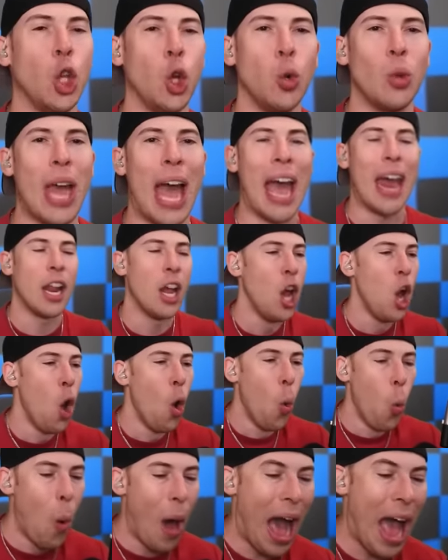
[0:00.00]
do that?
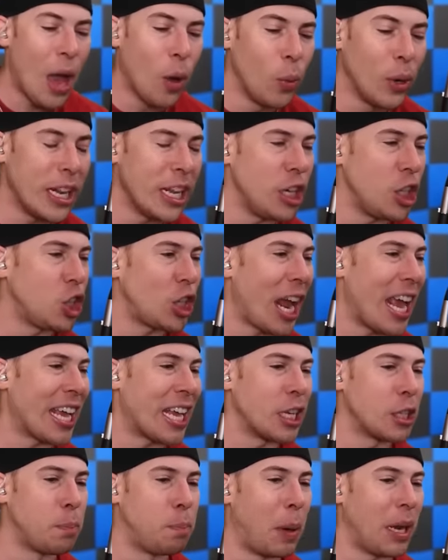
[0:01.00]
Why would he shake
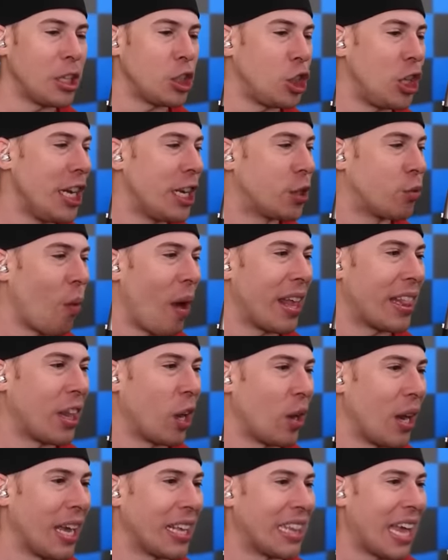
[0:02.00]
his butt cheeks right
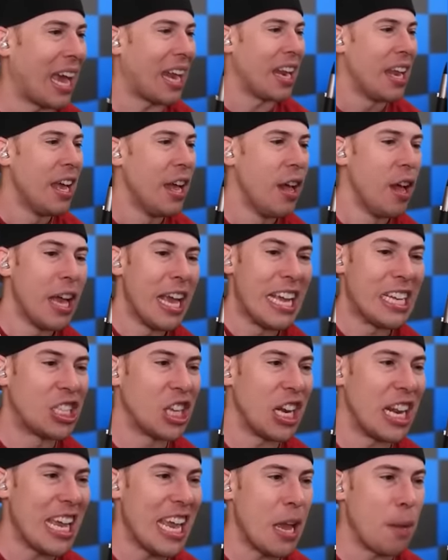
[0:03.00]
there like that? He's
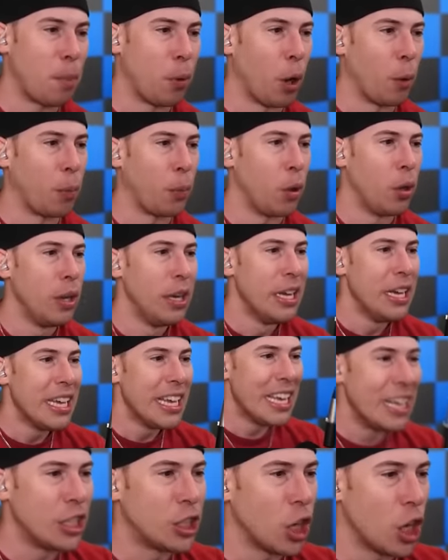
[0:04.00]
gonna eat purple.
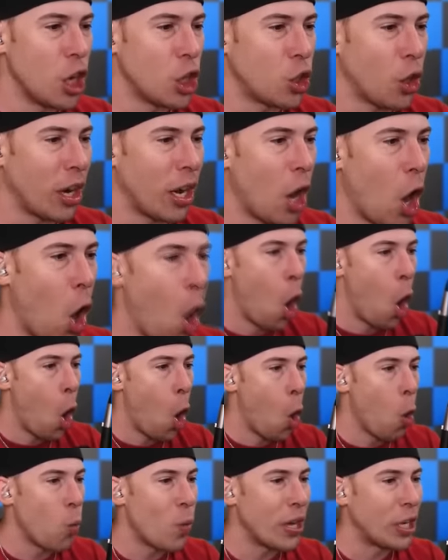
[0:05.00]
He's gonna try to.
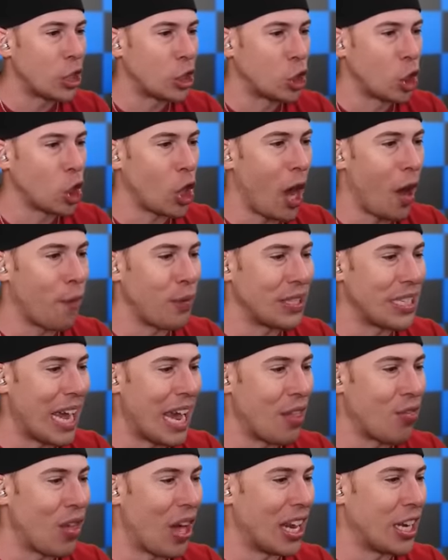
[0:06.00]
Oh, we just took off his
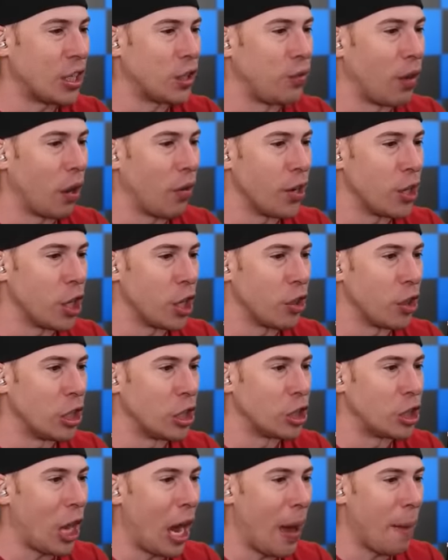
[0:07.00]
head. That is very good.
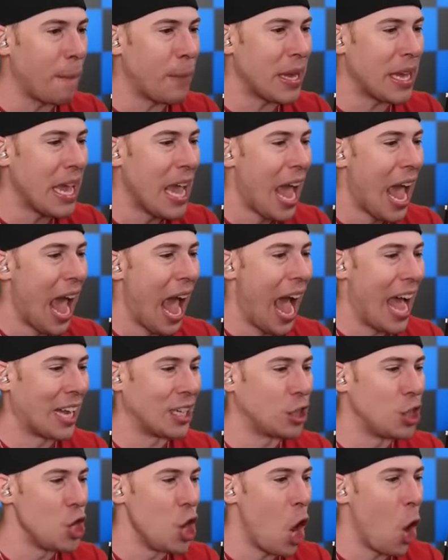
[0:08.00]
The zombie
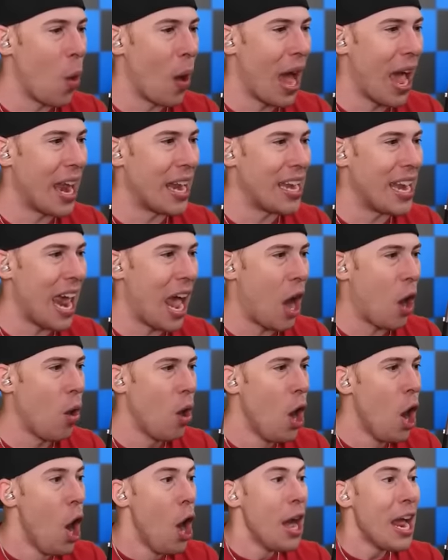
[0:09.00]
has no head
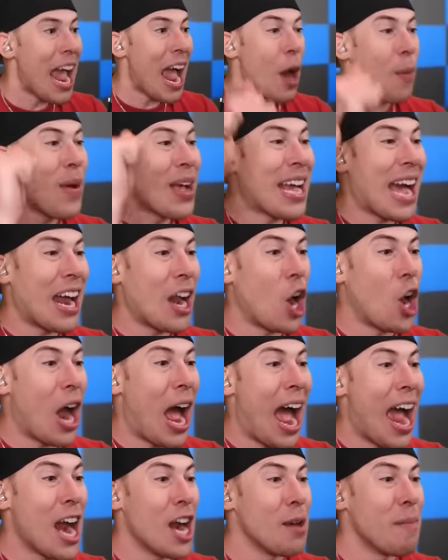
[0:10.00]
now. And we got our
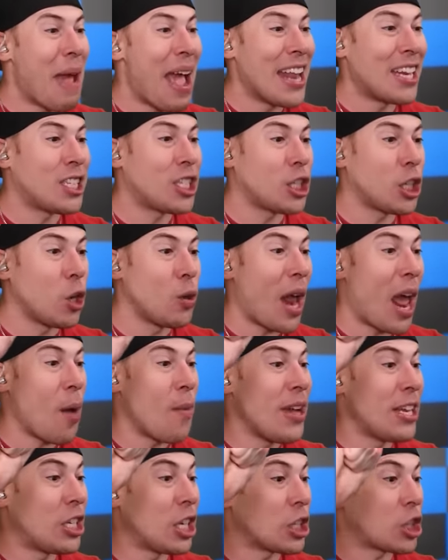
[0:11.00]
Iron Man suit and
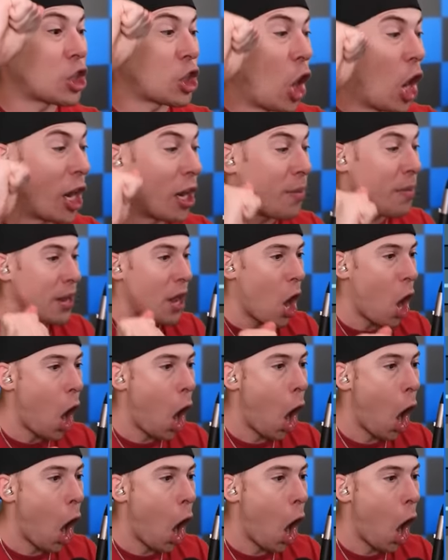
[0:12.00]
we just cut him.